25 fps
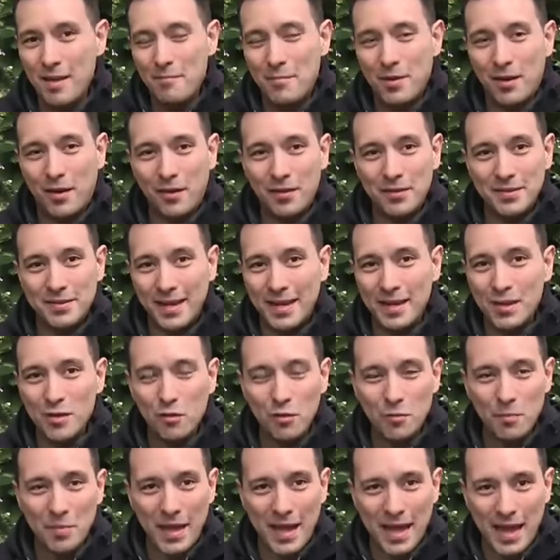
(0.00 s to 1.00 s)
because then you
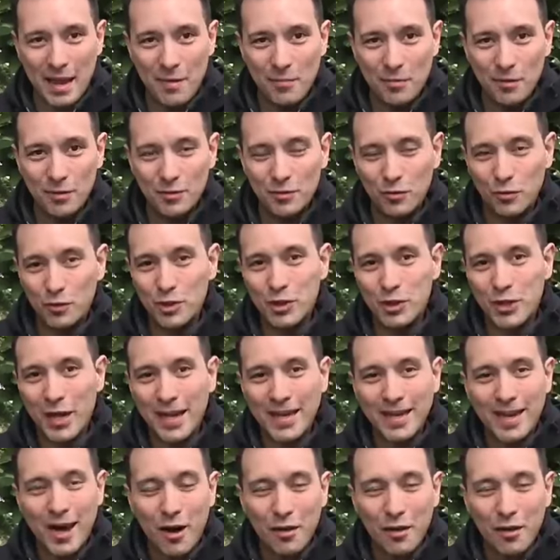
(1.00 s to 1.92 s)
will be able to check